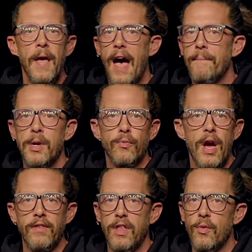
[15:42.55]
have been
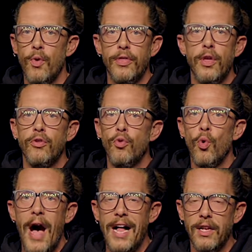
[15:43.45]
wrestling with the
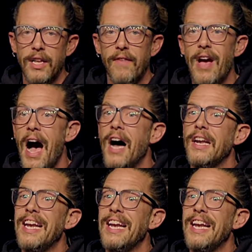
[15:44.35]
duality of God,